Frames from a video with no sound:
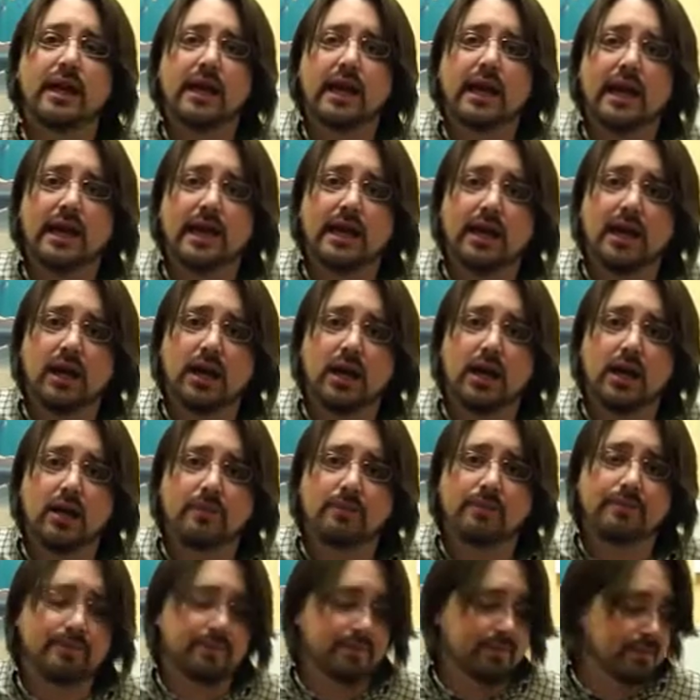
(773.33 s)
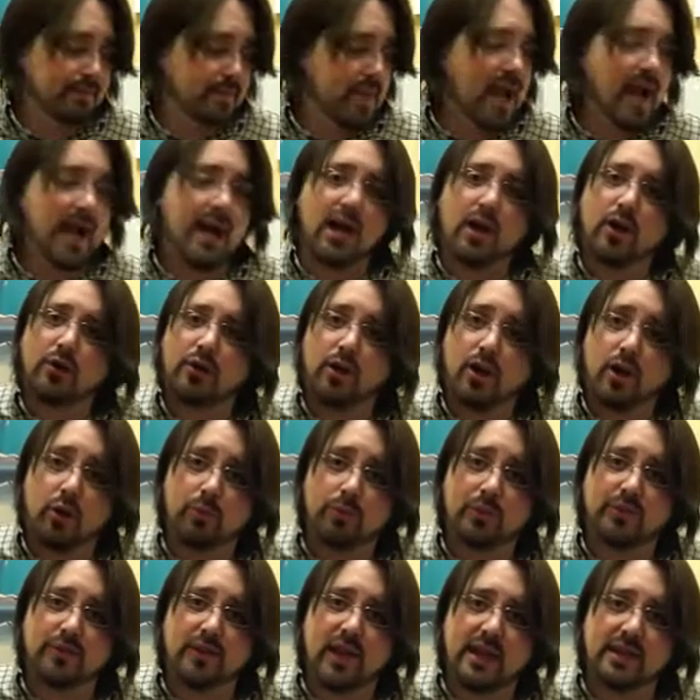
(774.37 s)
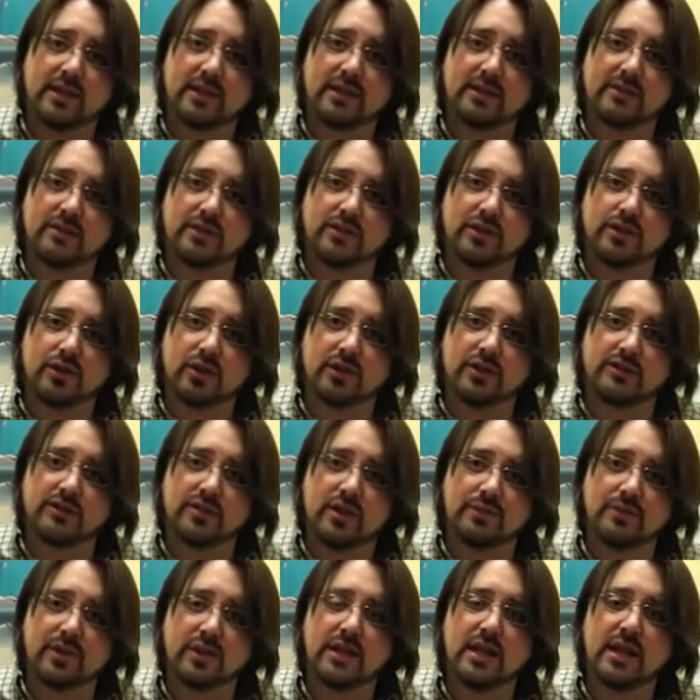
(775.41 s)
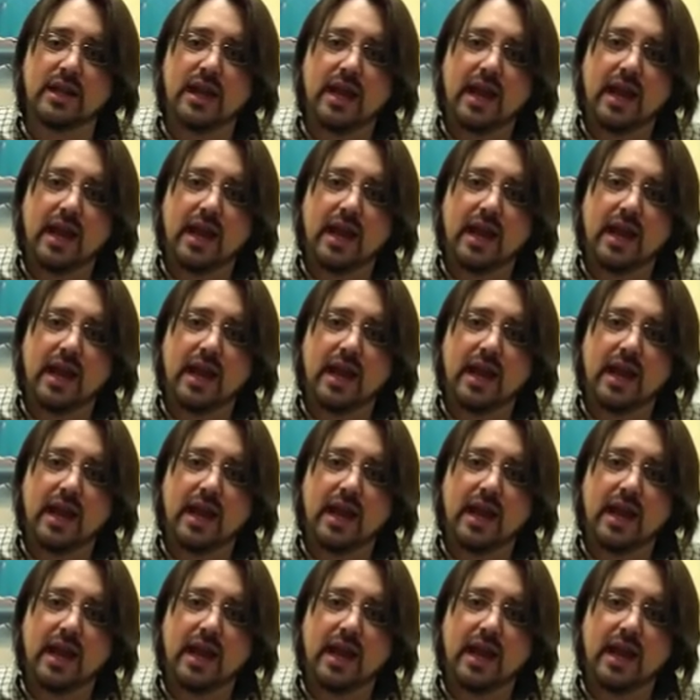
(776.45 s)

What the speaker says: And yeah, I hope you've liked this and you've learned something.